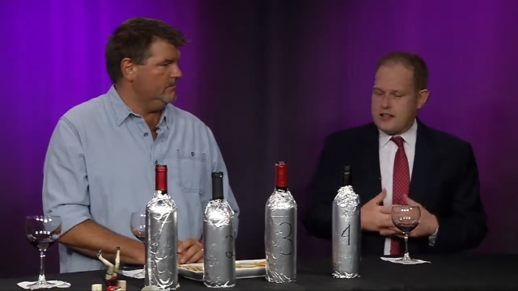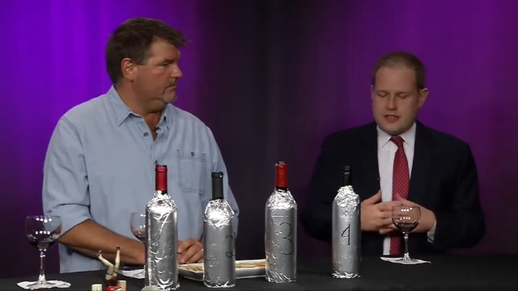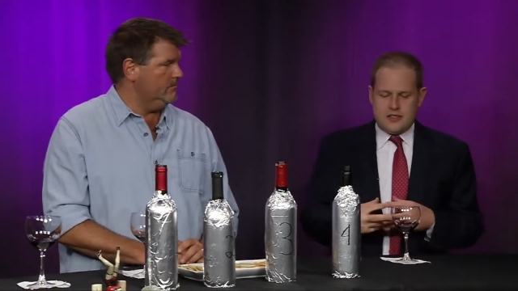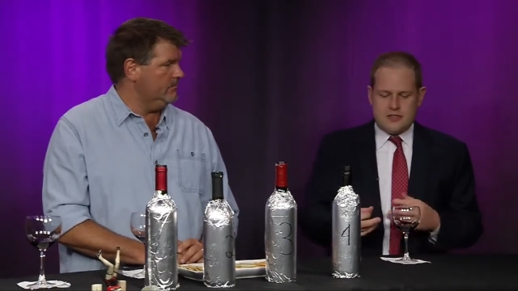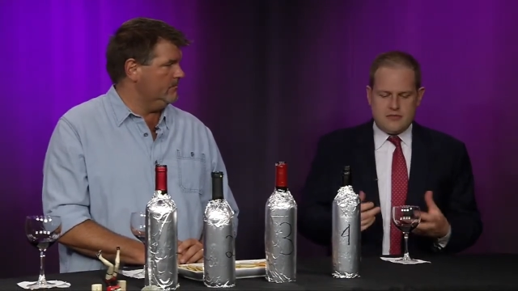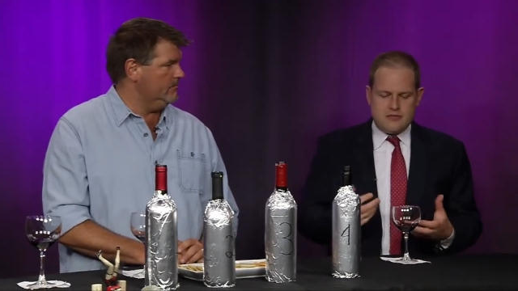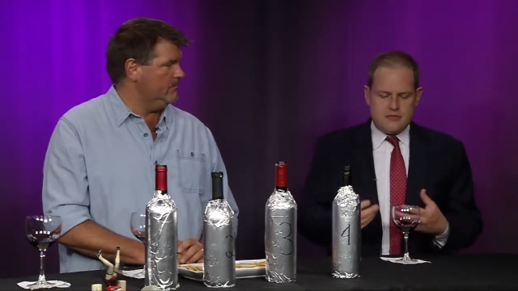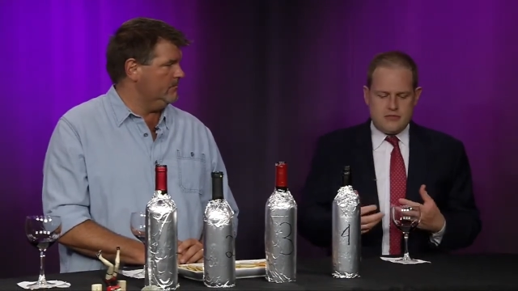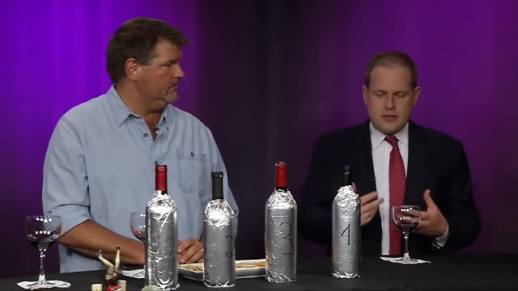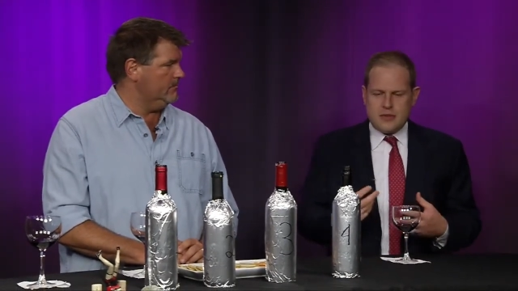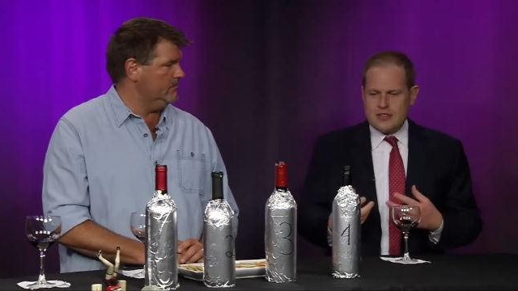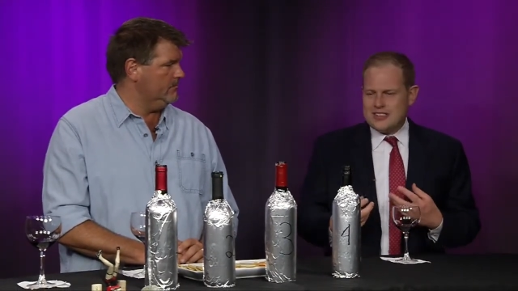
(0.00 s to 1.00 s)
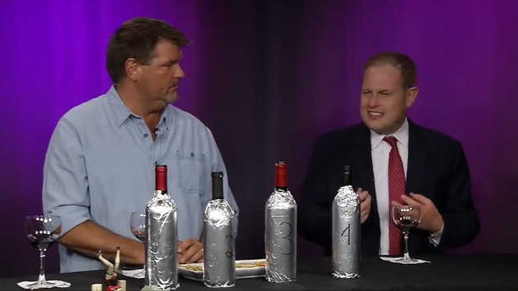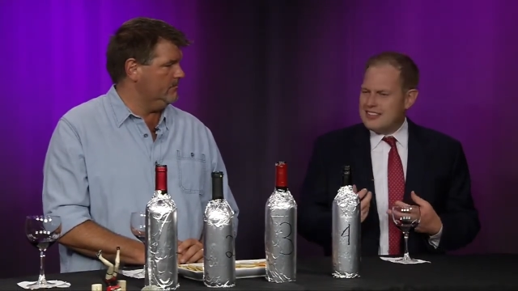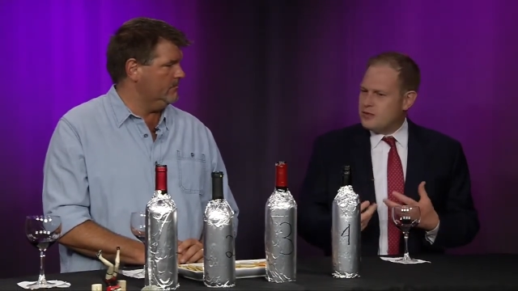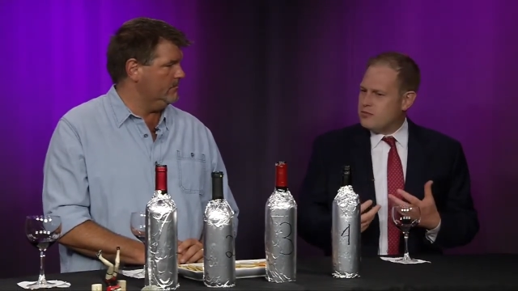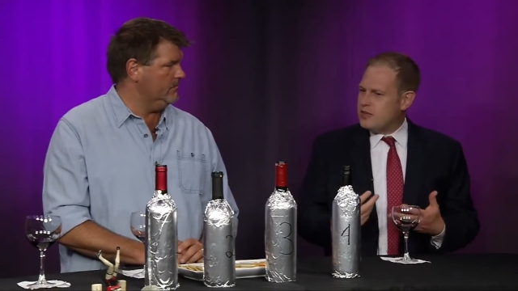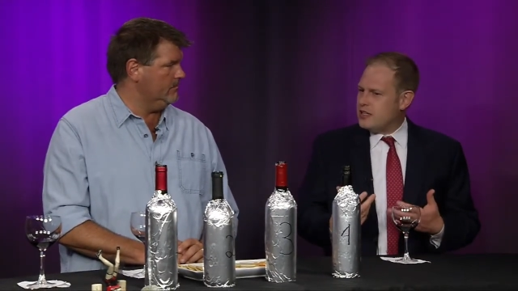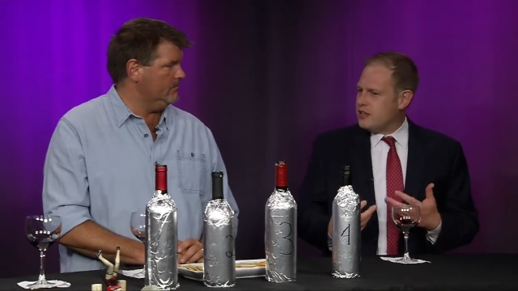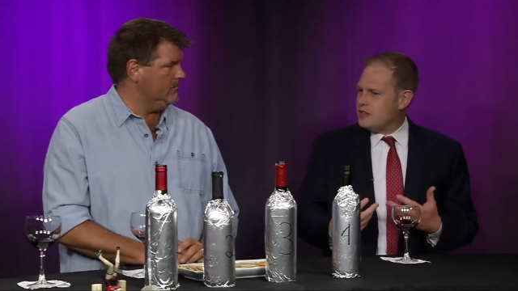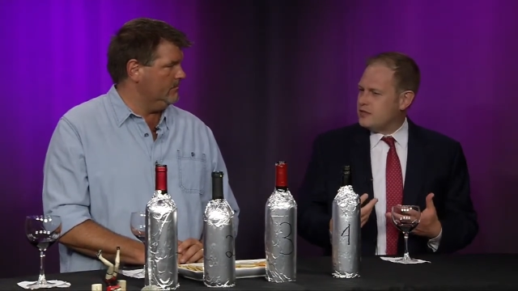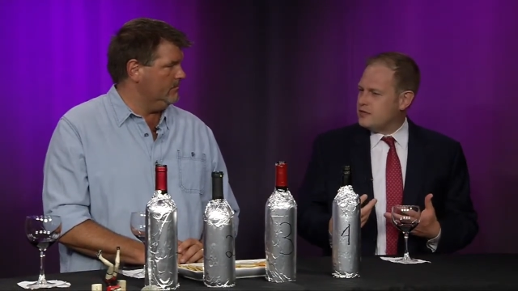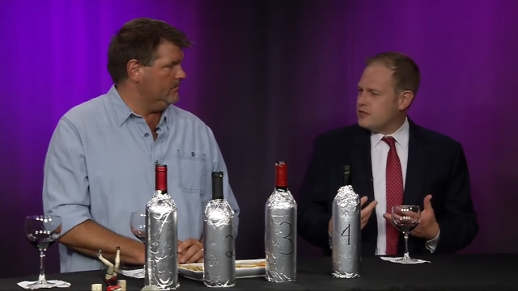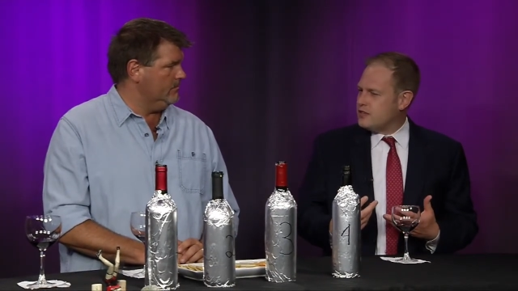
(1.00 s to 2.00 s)
Speaker 1: it's maybe a little bit
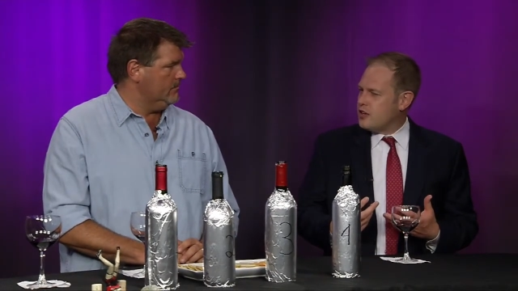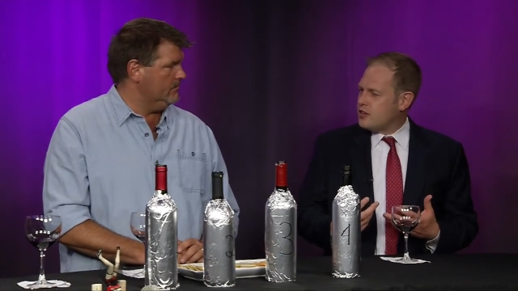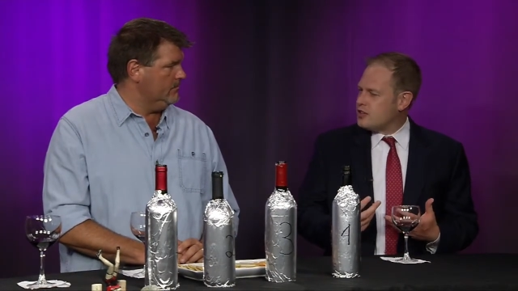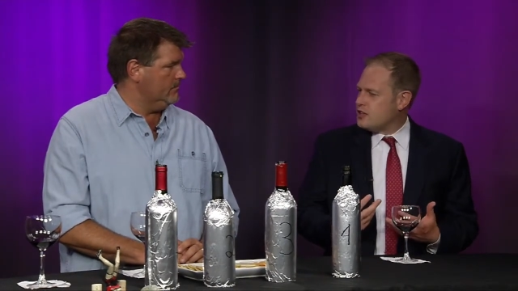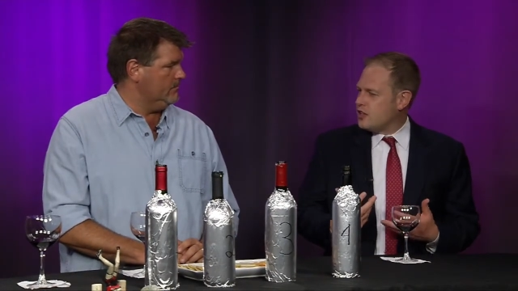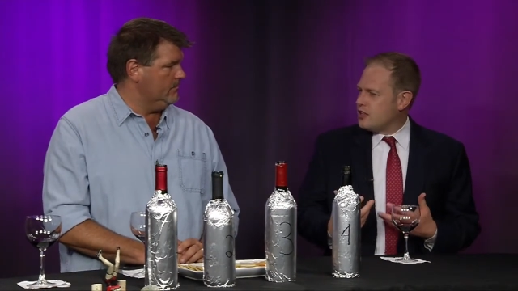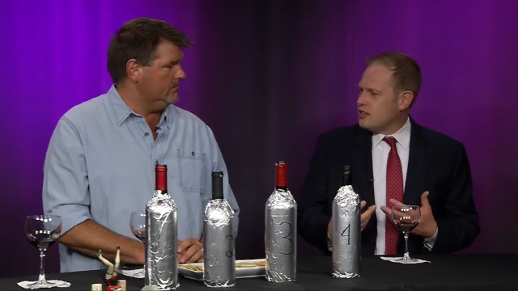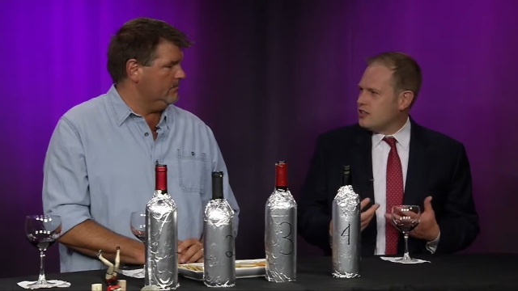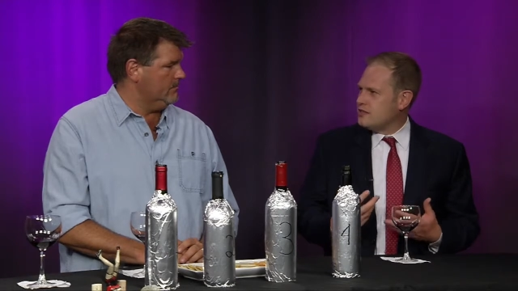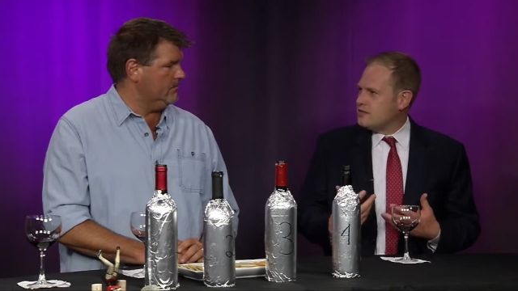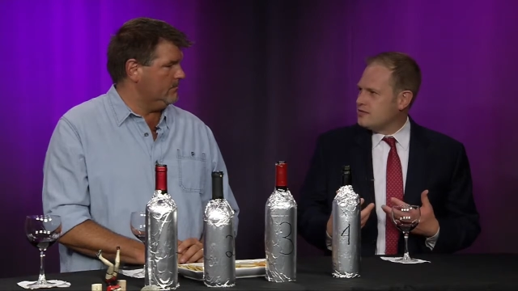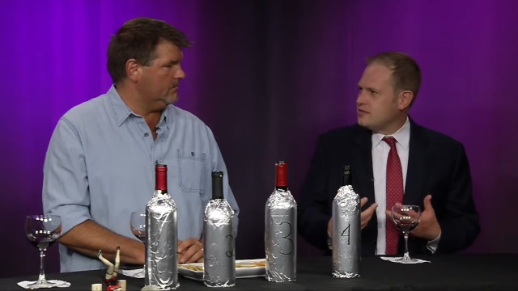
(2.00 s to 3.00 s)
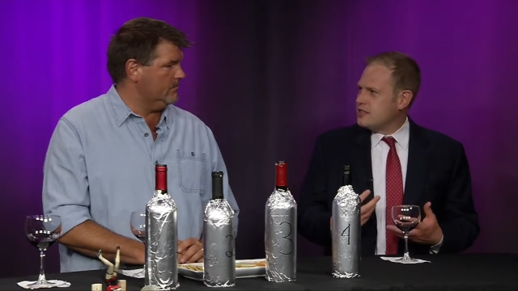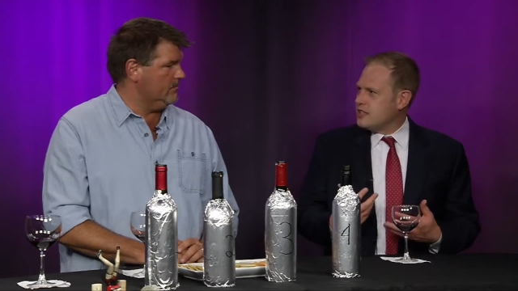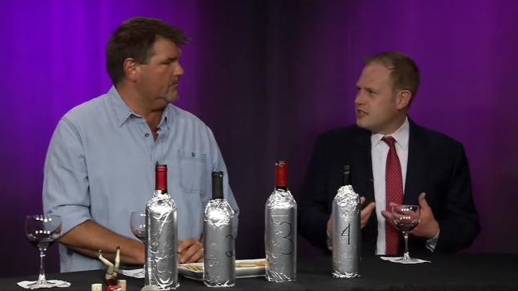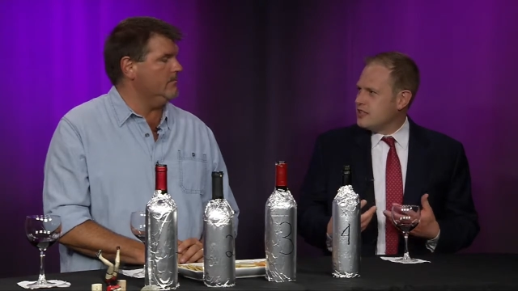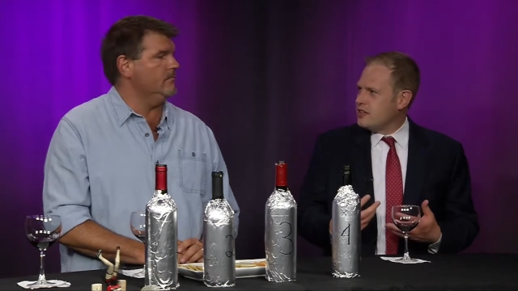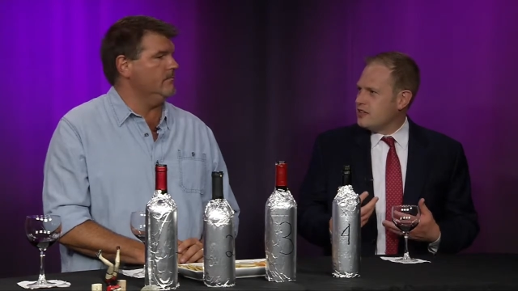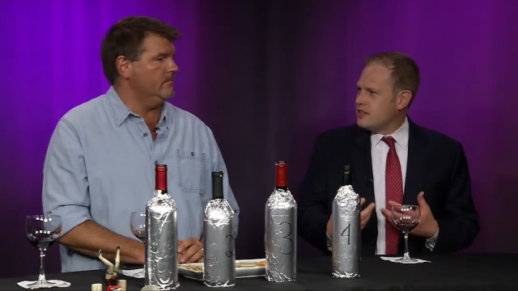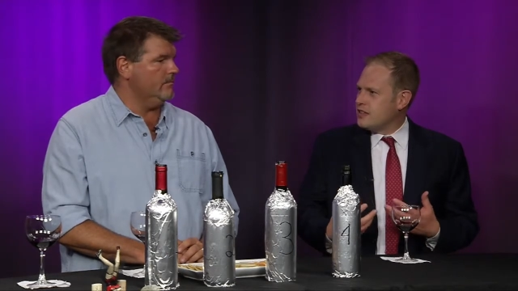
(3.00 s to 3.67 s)
of dark chocolate in there.